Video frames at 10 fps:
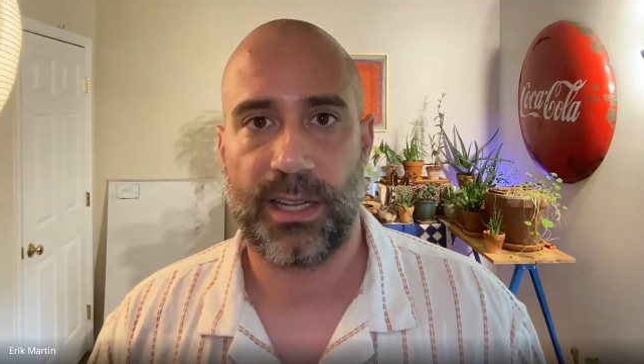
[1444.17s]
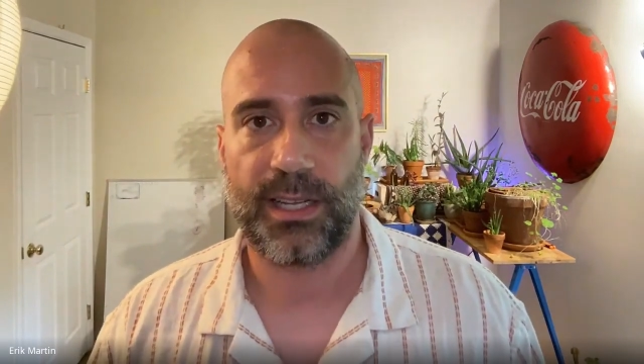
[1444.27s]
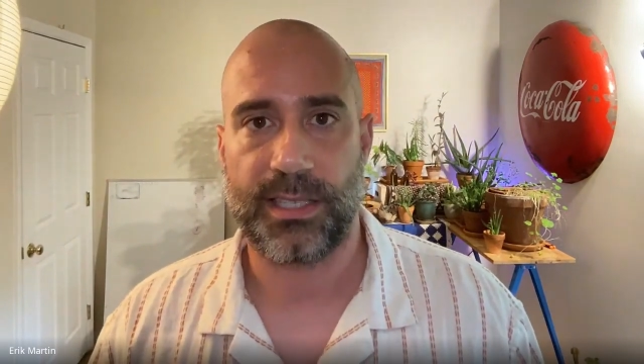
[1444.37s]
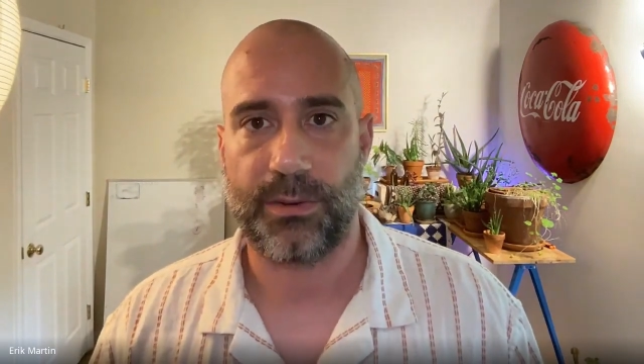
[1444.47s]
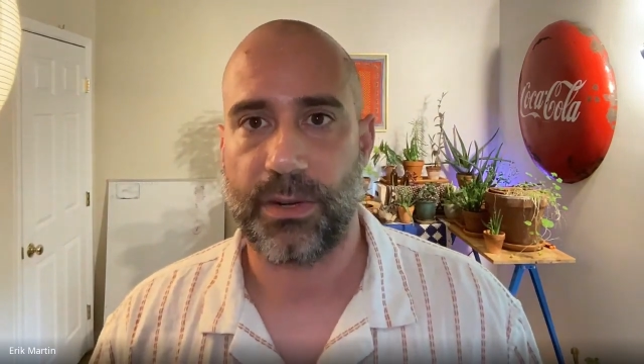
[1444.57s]

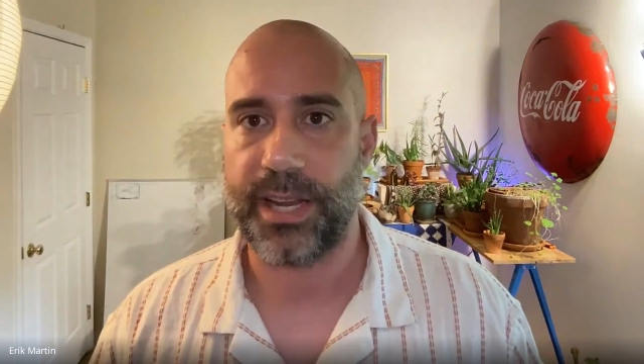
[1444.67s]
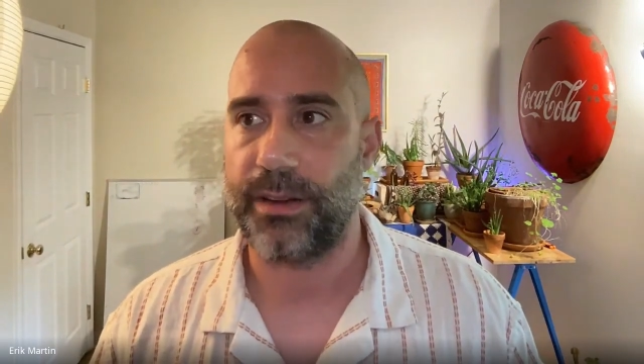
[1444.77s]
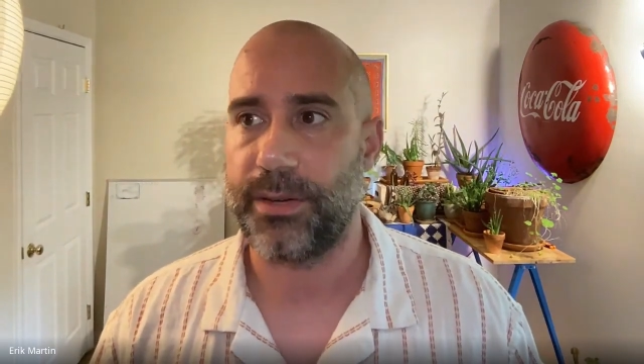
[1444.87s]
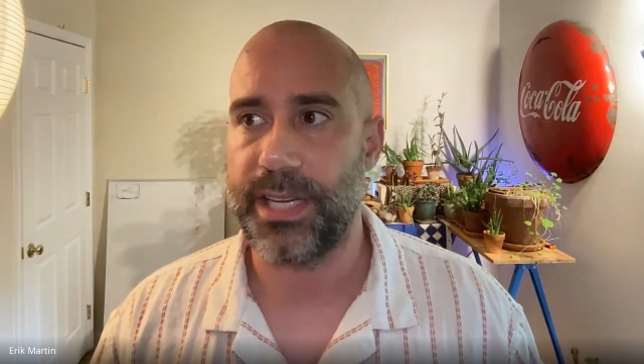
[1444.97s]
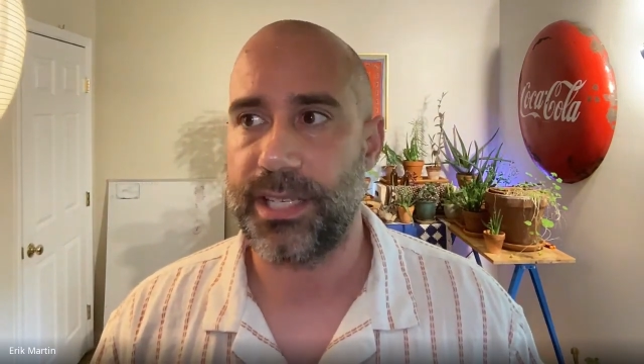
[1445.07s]
and said,
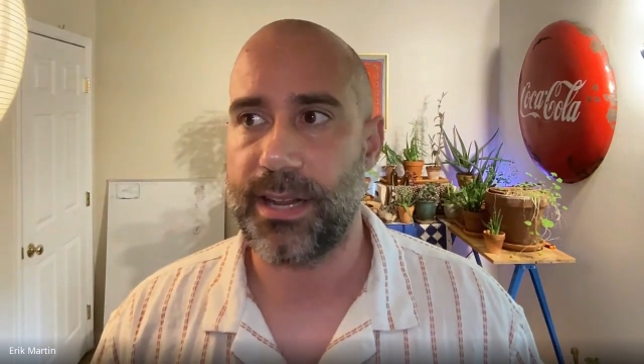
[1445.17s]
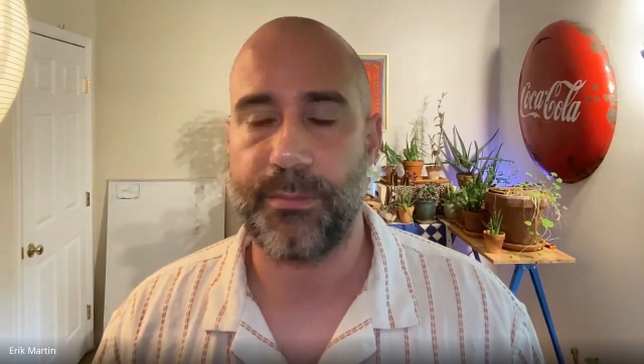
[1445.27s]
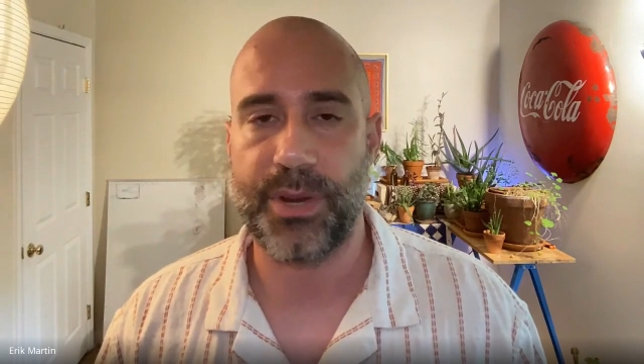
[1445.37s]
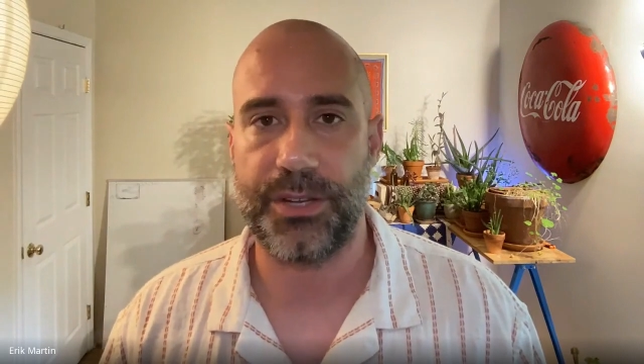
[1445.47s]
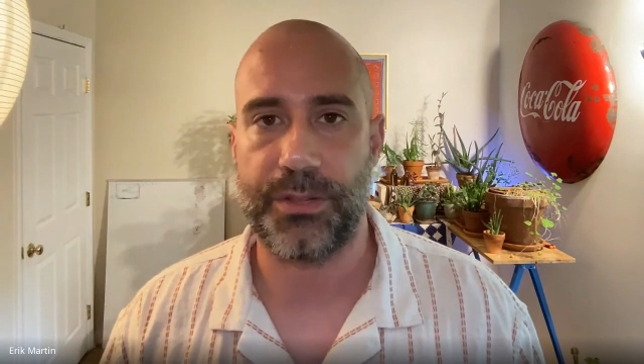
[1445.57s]
okay, each
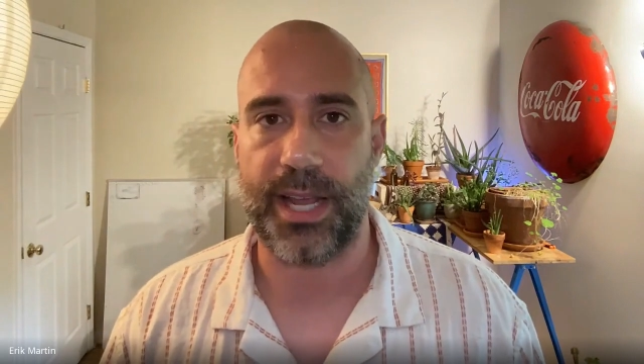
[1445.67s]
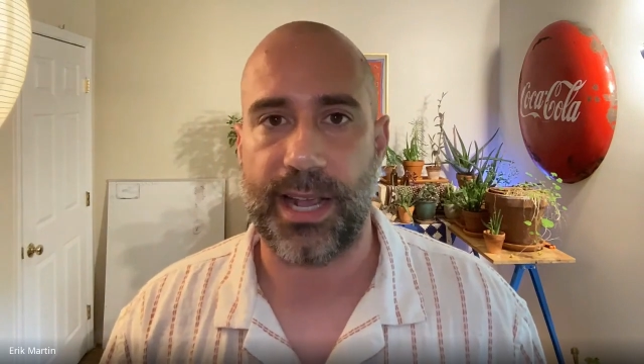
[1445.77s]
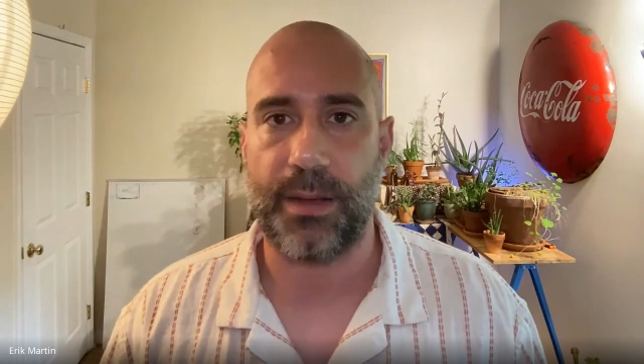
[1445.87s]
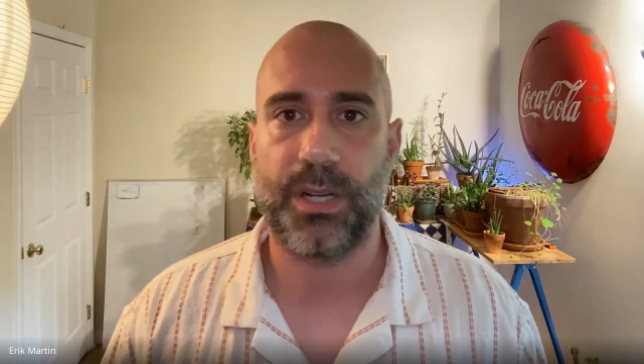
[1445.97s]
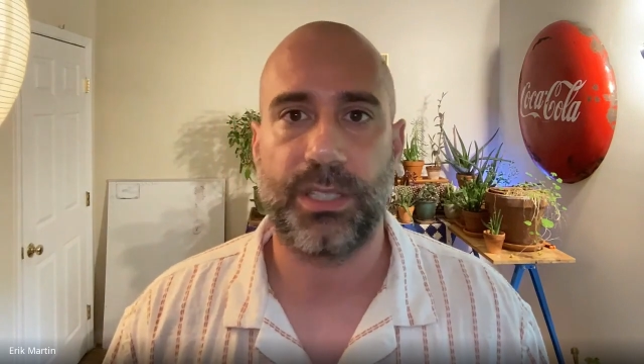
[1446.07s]
time we do that,
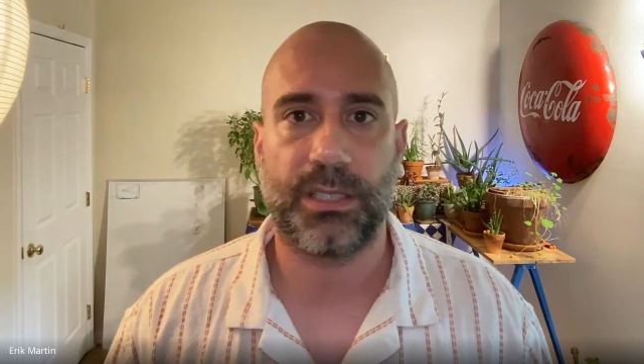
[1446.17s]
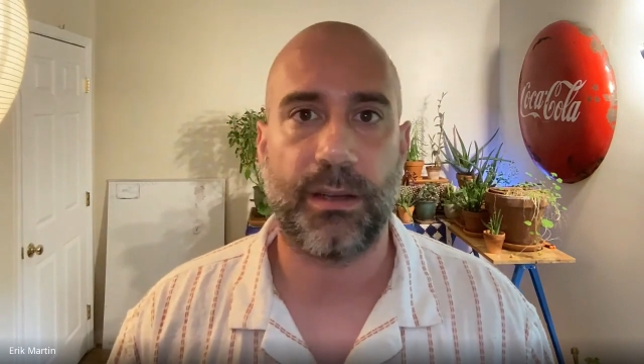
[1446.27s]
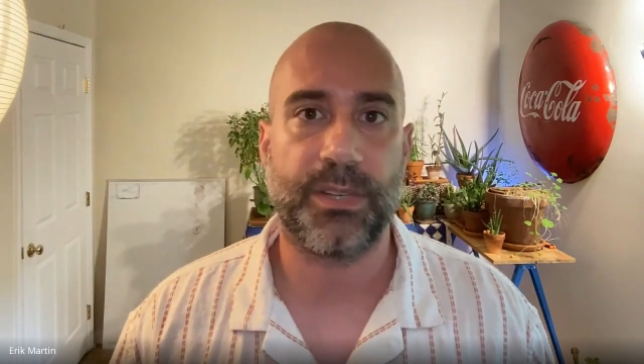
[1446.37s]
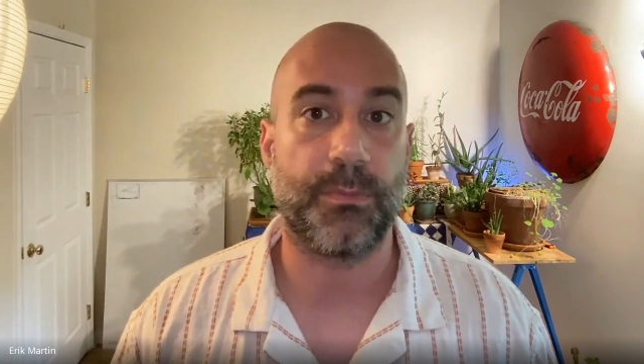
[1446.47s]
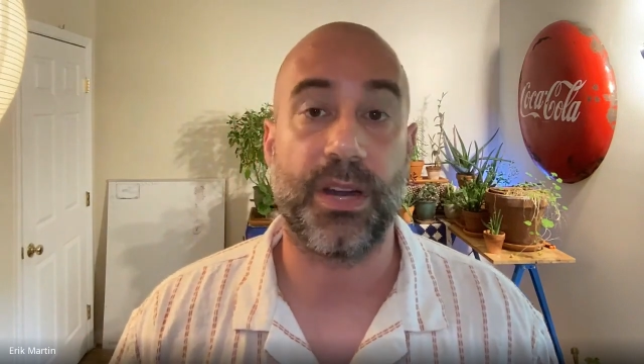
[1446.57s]
how much